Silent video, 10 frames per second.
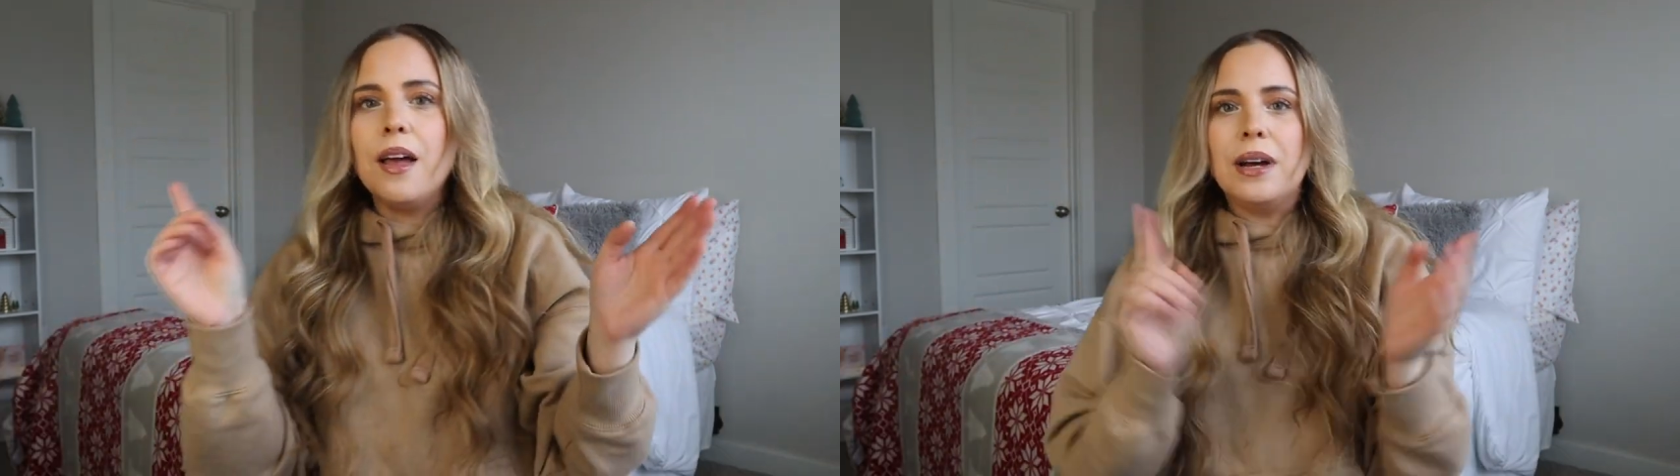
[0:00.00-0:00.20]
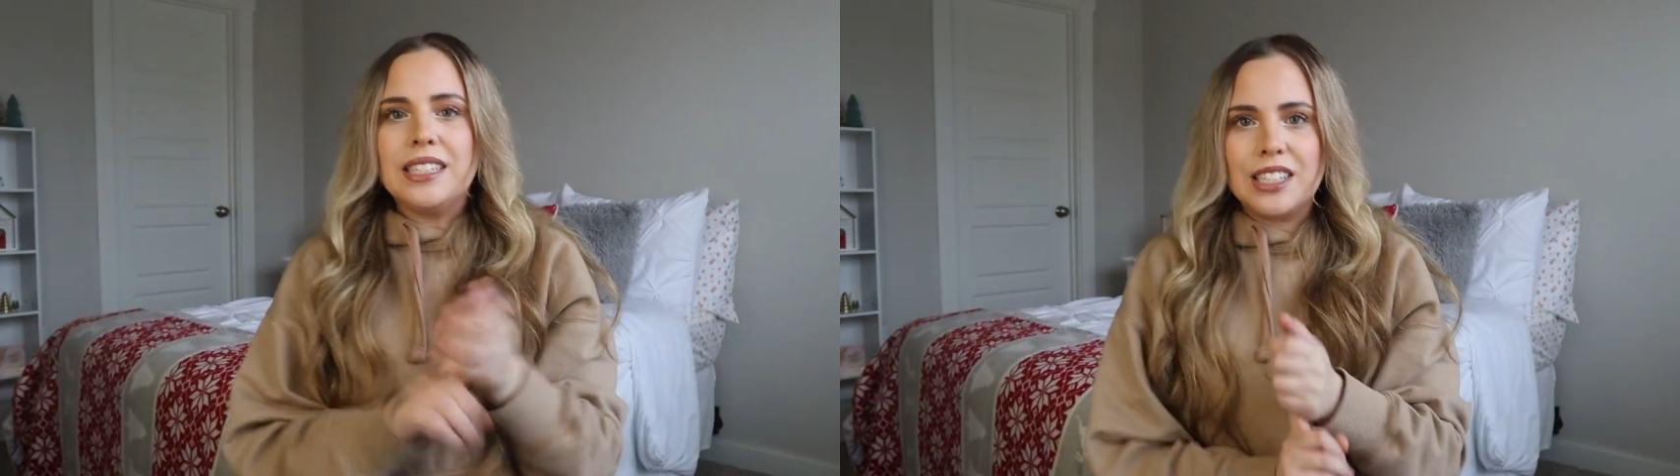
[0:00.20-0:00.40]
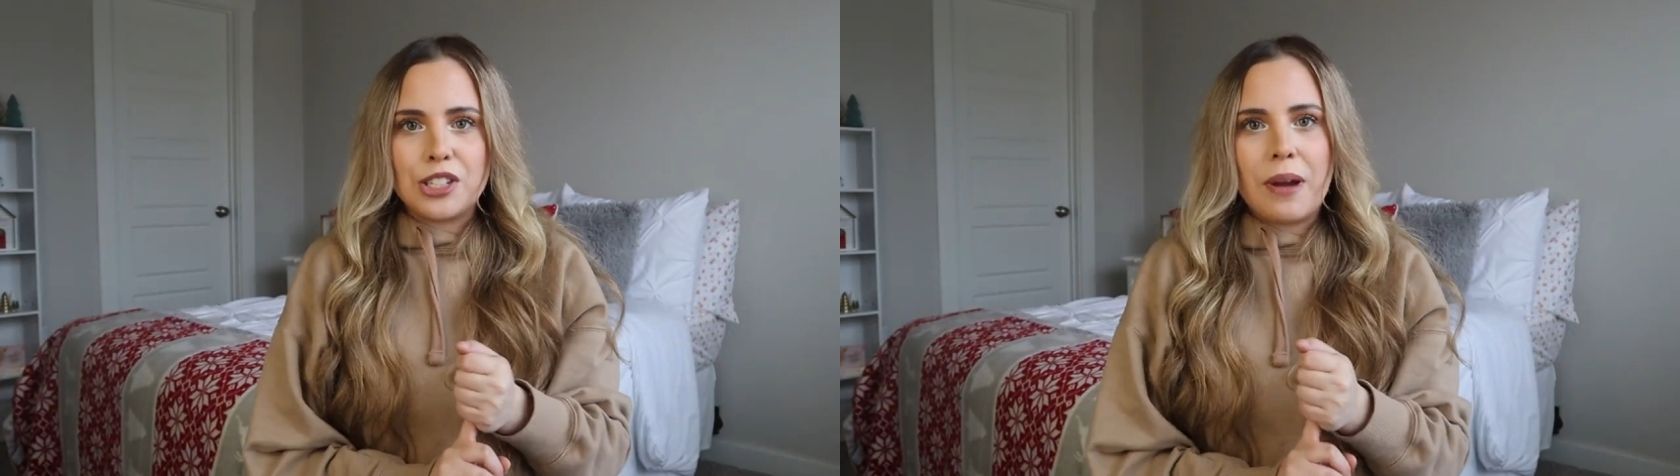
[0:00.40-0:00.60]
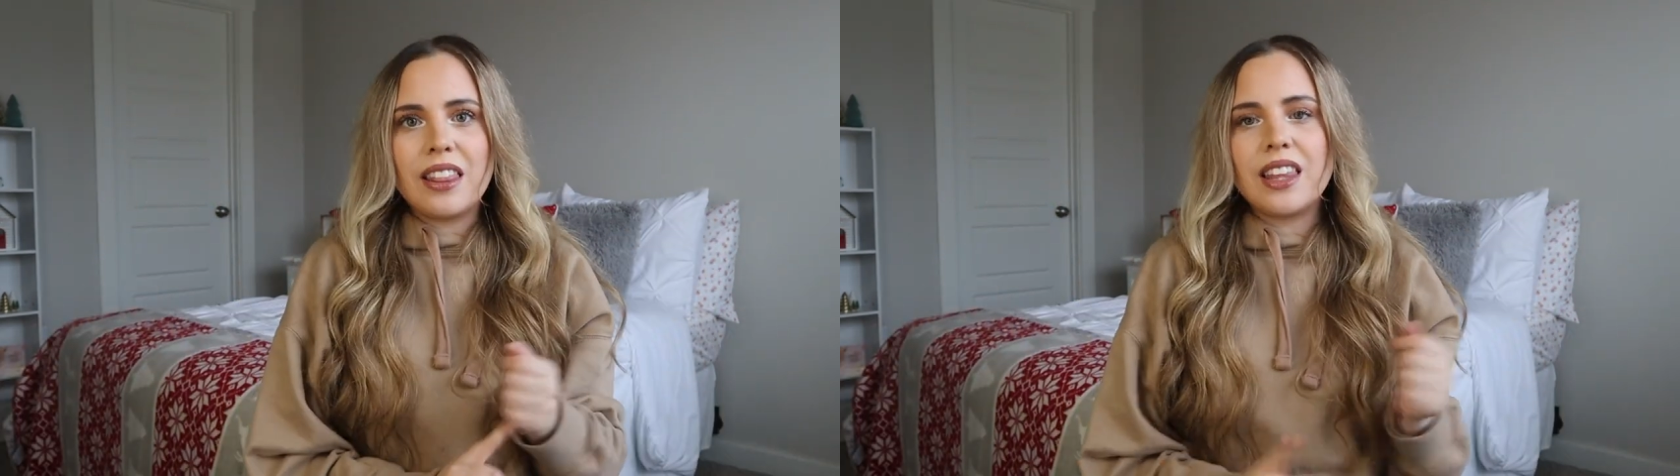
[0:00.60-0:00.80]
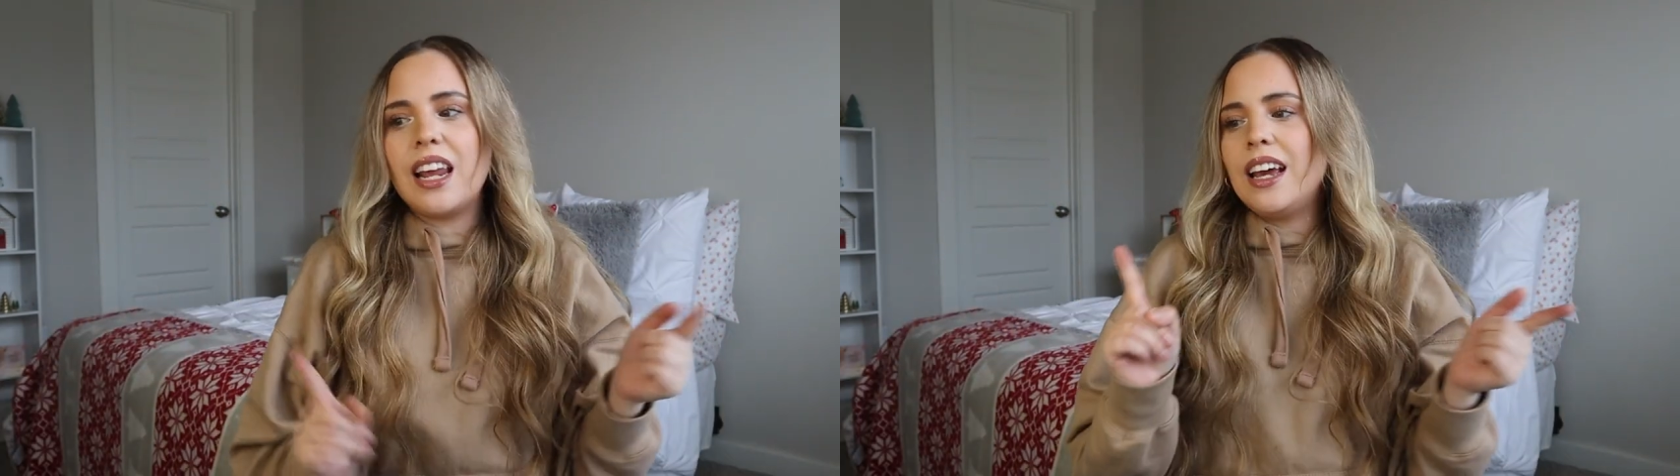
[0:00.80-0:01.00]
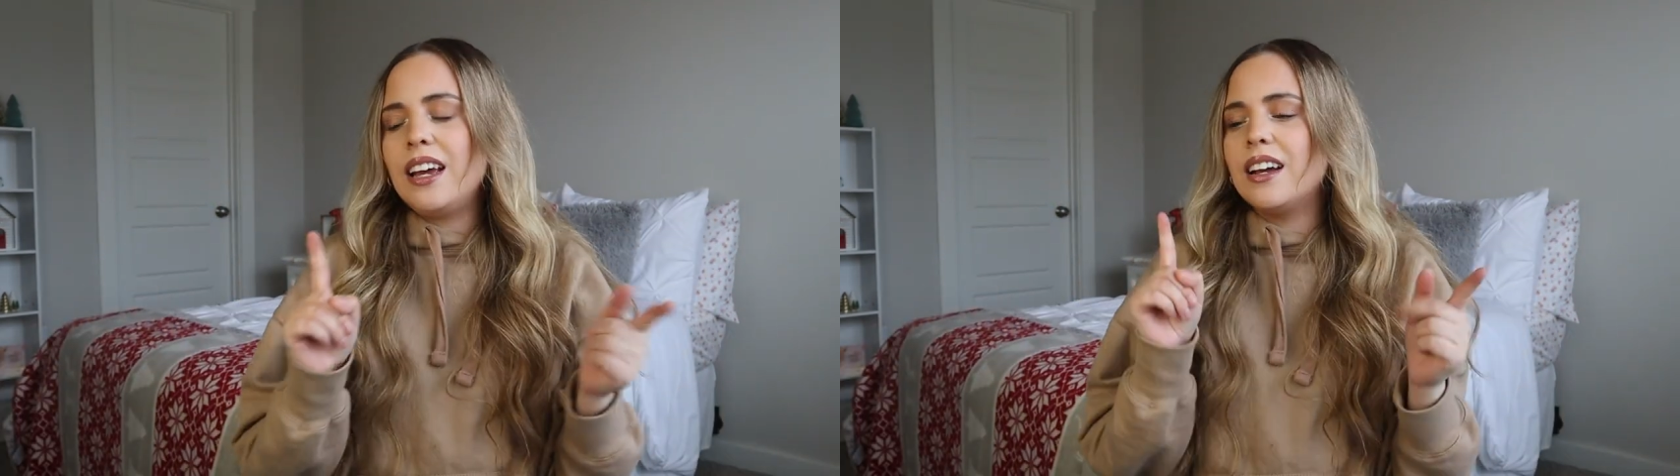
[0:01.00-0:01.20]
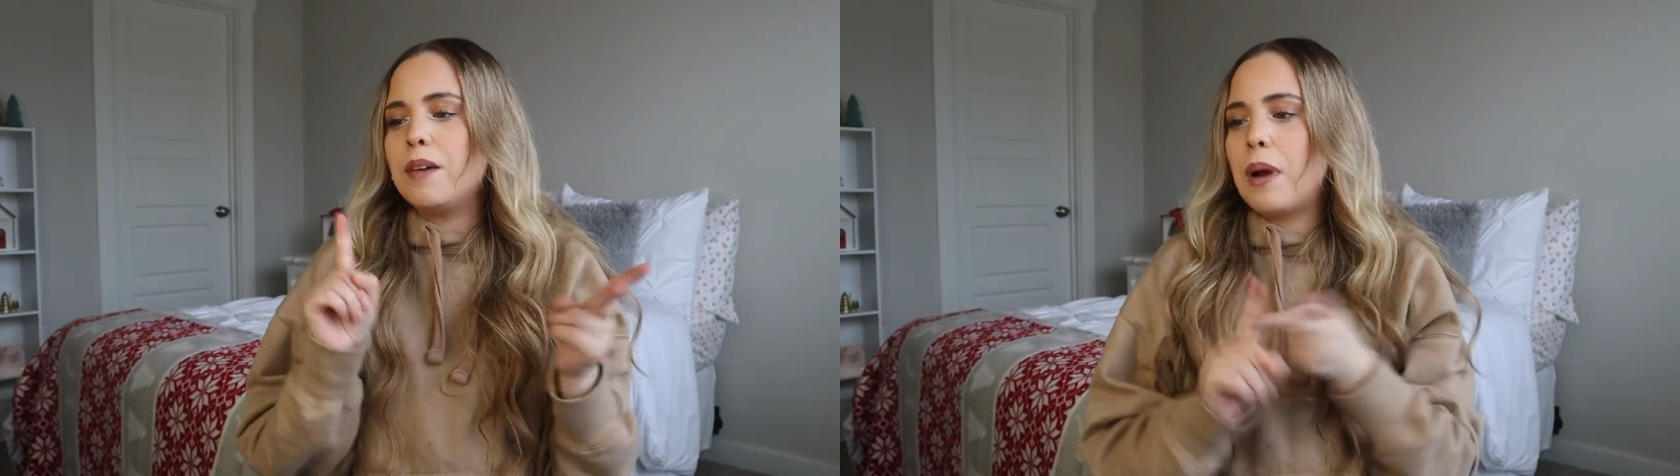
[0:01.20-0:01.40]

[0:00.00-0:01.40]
my sister Bethany,